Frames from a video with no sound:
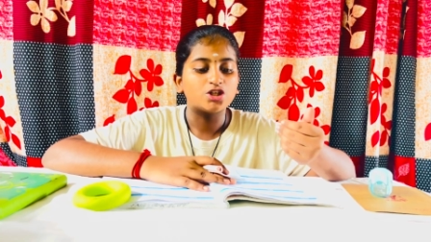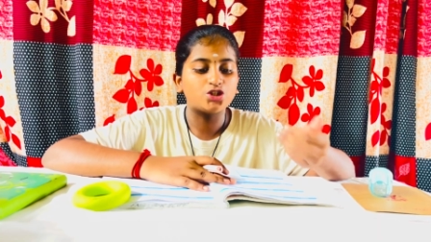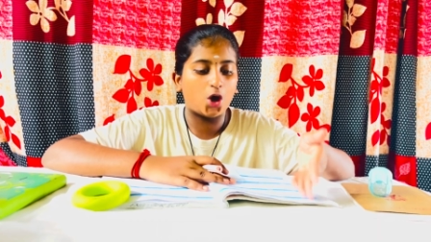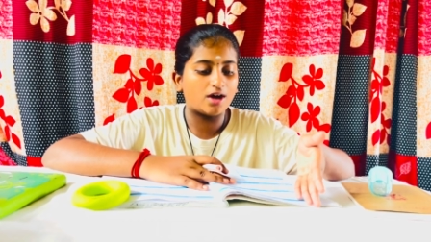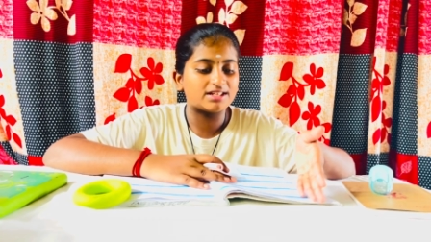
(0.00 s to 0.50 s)

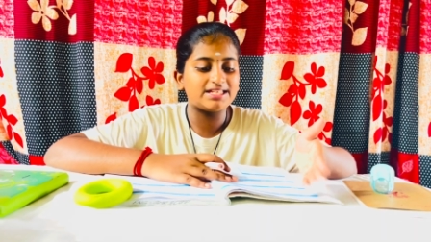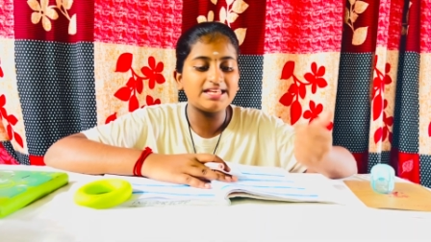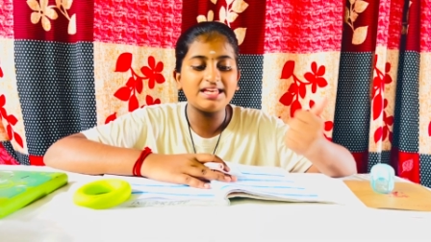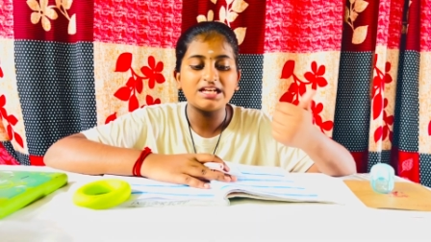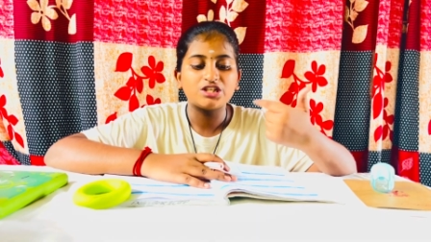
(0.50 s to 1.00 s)

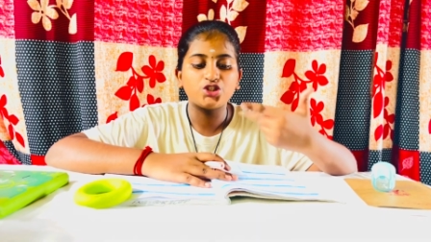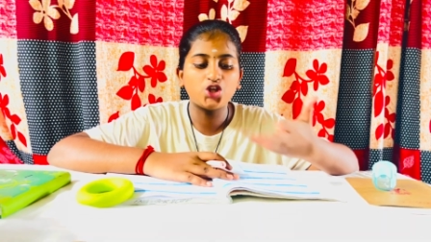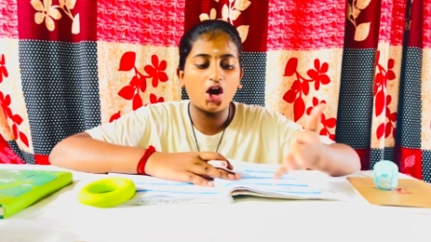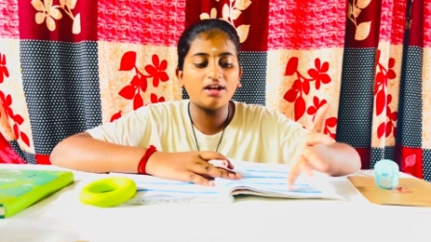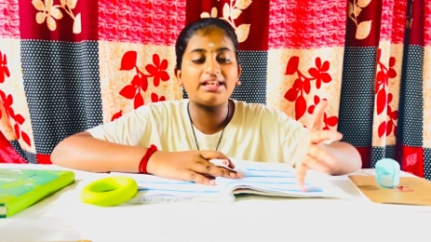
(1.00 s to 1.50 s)
Donkey,
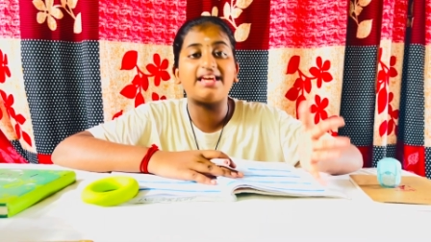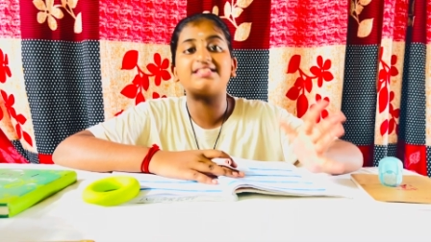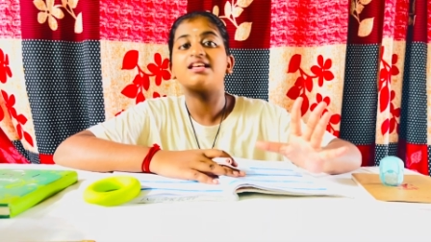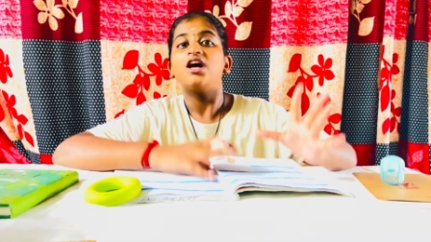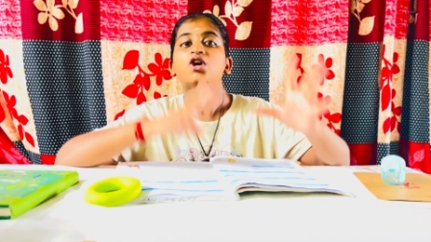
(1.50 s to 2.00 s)
donkeys.
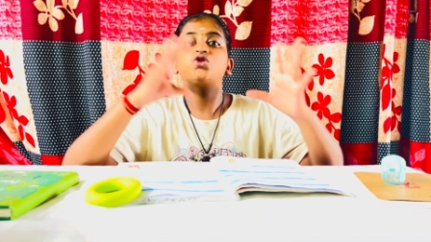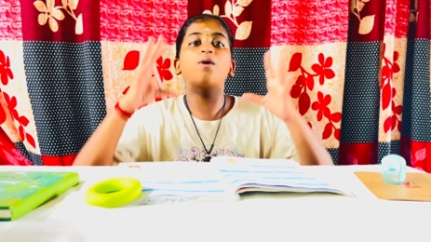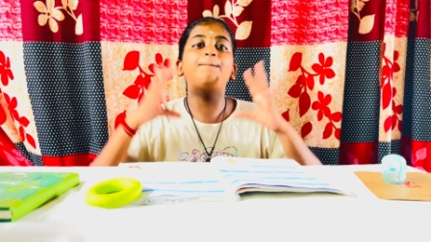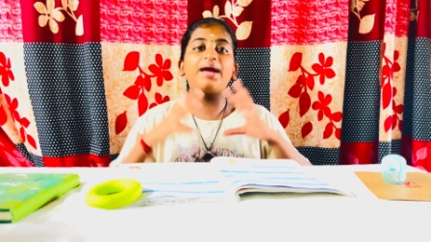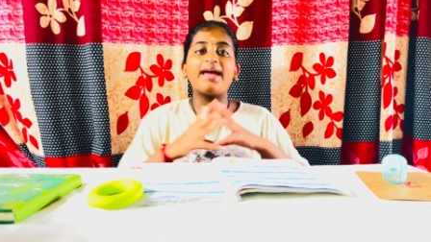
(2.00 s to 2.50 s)

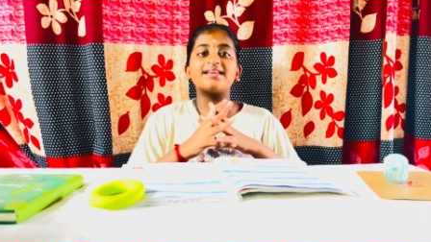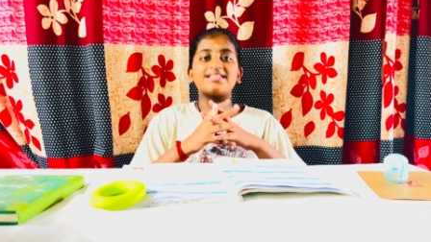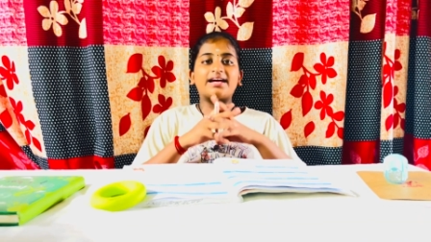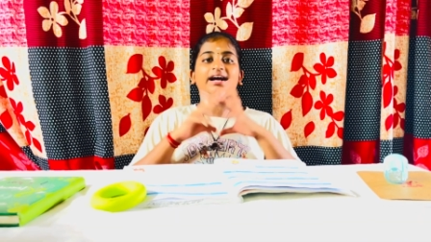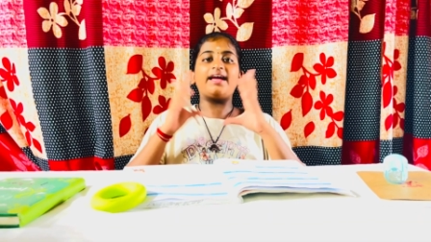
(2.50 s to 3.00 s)
So bay is
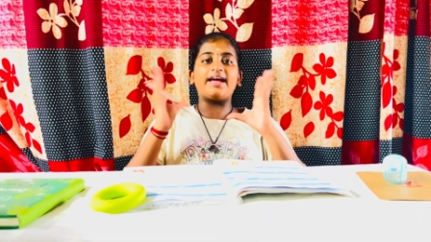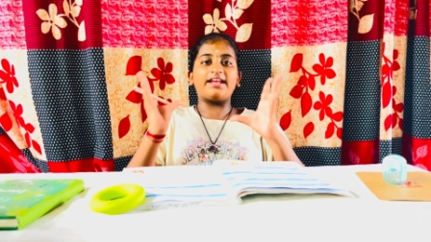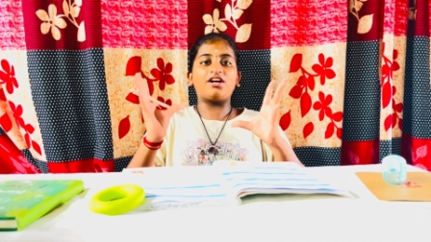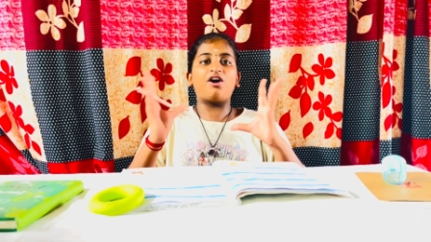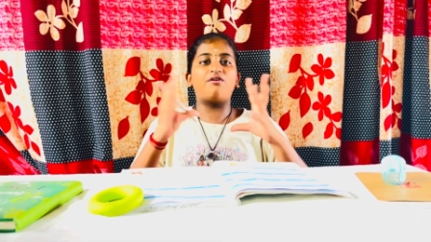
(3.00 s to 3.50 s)
like an
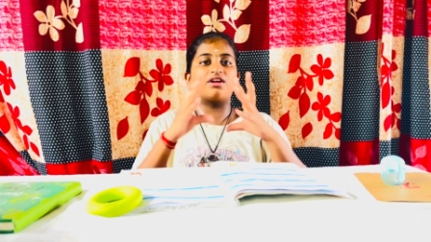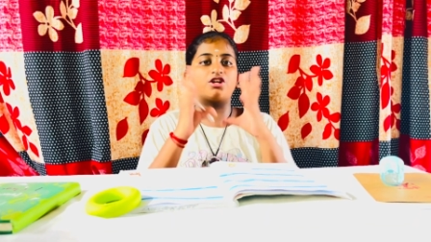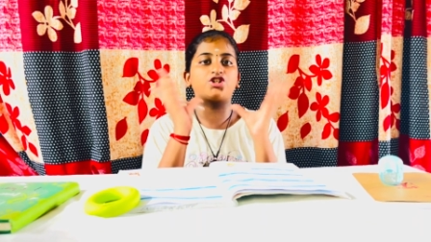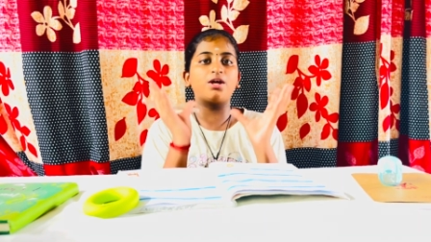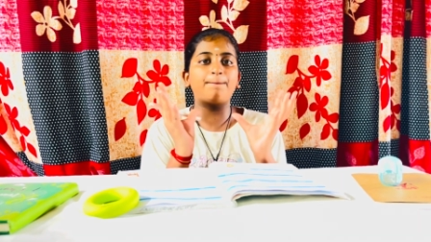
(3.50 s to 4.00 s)
area over a
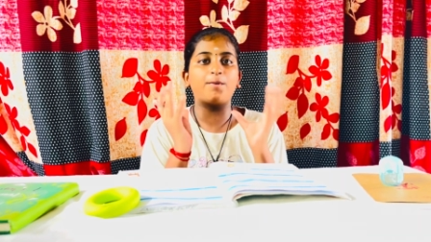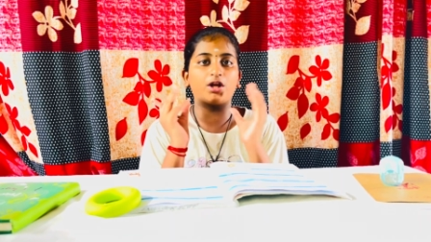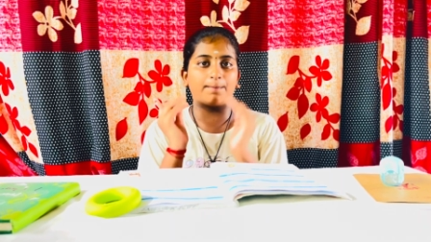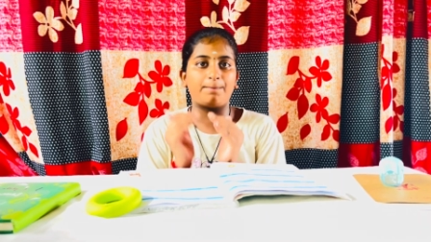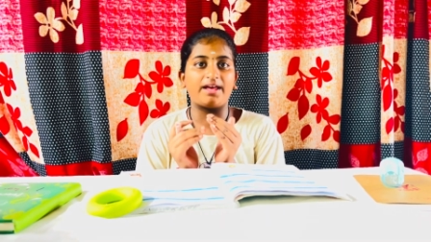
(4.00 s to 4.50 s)
ship or
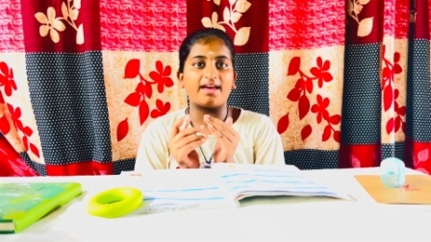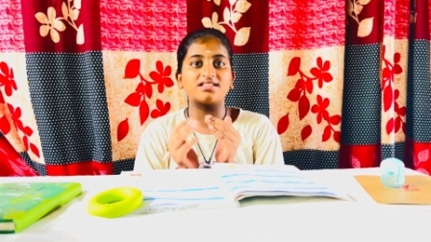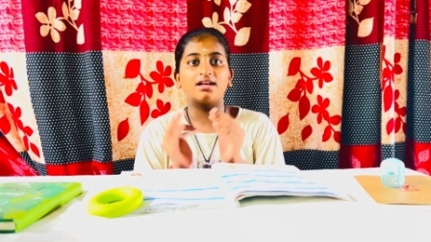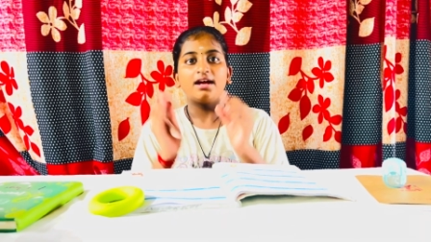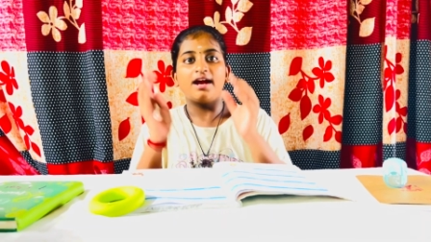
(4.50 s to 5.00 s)
a place.
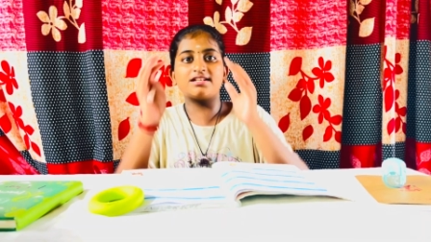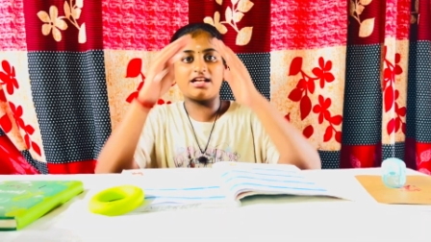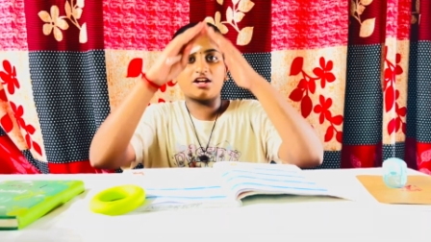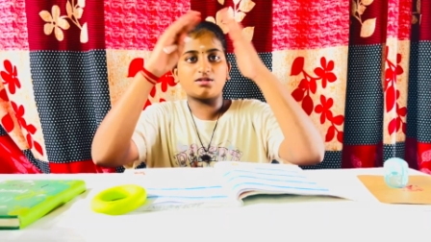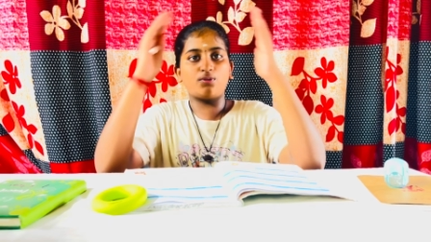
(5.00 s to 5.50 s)
It is
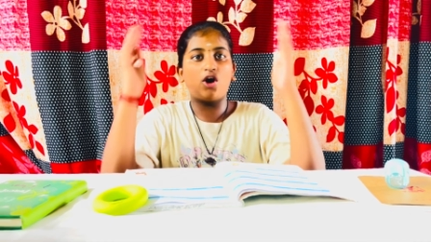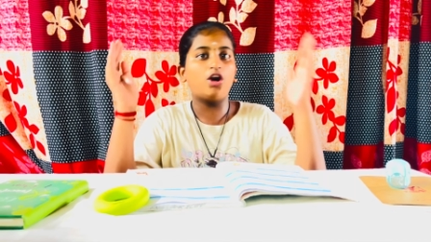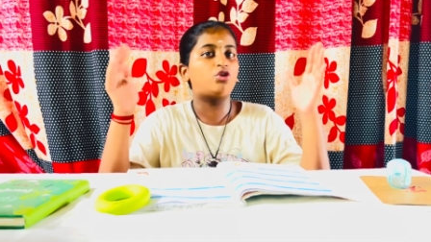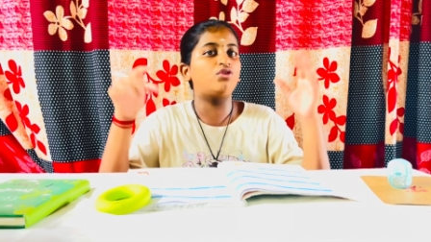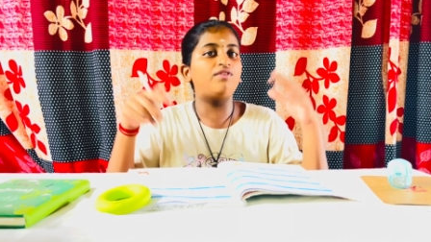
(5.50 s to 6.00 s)
like a small
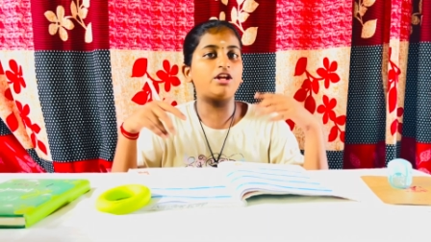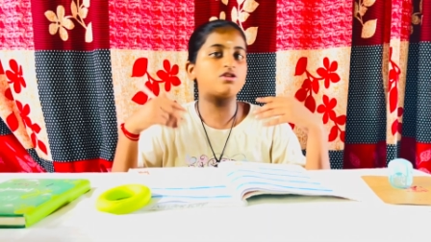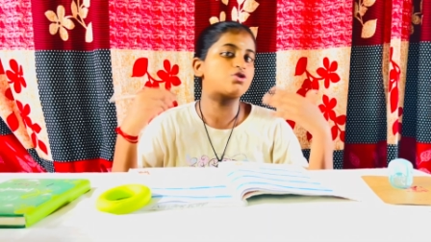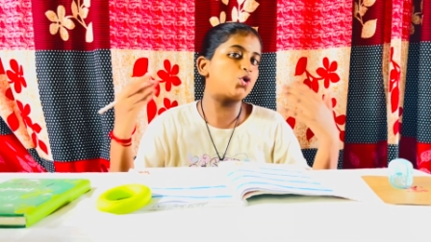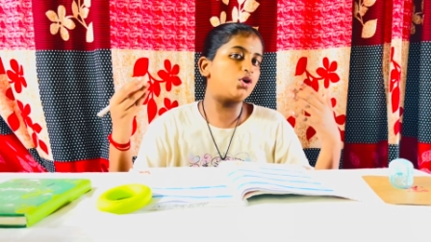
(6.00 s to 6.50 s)
room where you
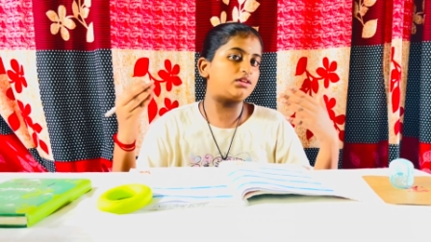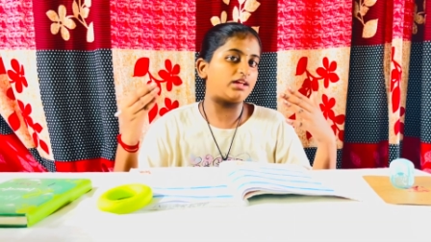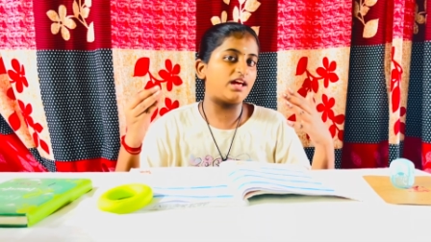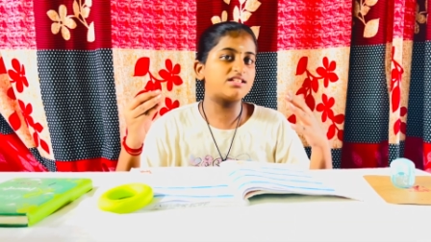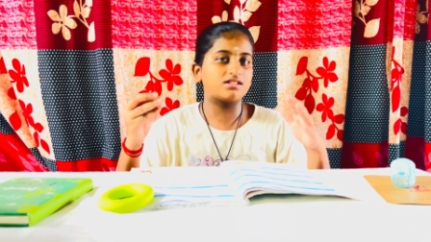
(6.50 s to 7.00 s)
store
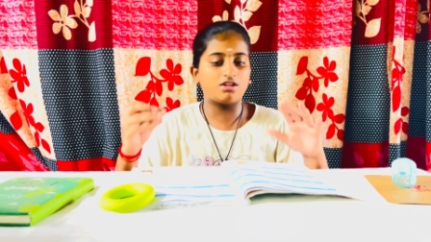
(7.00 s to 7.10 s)
things.